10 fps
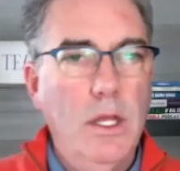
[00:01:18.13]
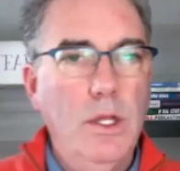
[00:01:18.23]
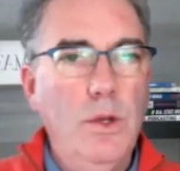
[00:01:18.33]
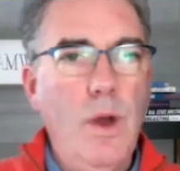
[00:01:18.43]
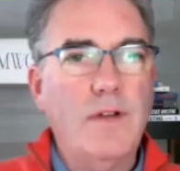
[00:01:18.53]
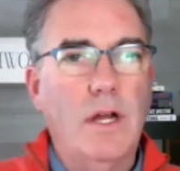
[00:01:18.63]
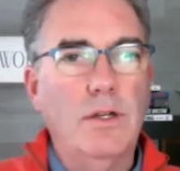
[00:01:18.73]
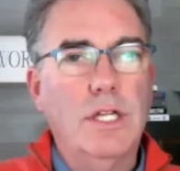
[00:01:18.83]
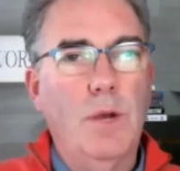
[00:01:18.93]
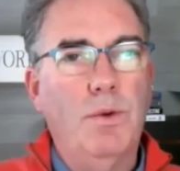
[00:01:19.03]
You have to
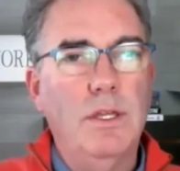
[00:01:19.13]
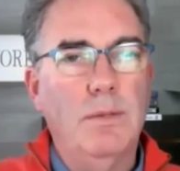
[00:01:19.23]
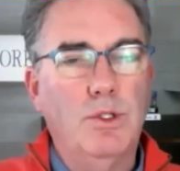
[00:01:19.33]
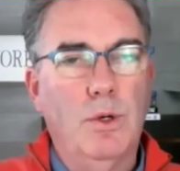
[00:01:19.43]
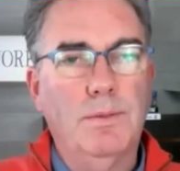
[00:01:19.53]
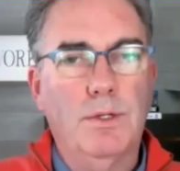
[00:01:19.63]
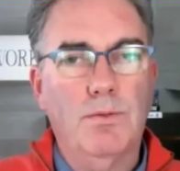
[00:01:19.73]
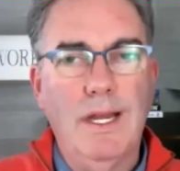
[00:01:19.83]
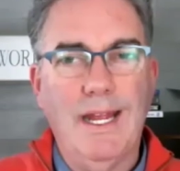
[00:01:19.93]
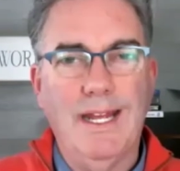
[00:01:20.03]
understand what the absorption
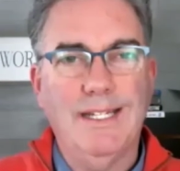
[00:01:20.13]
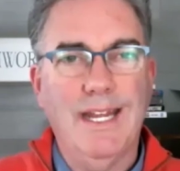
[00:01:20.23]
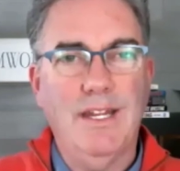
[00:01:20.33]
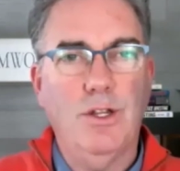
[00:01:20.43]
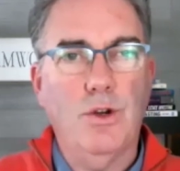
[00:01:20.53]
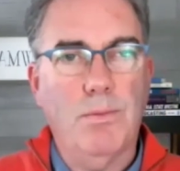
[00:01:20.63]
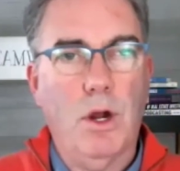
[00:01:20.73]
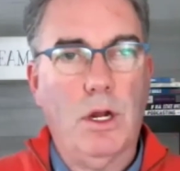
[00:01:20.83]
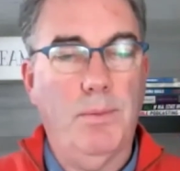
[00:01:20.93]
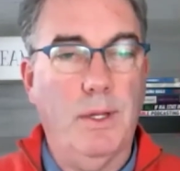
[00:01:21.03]
rate is in your
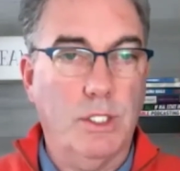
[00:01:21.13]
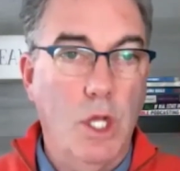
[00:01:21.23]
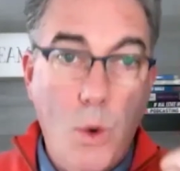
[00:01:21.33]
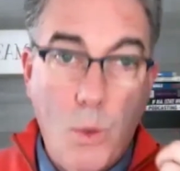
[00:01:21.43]
marketplace.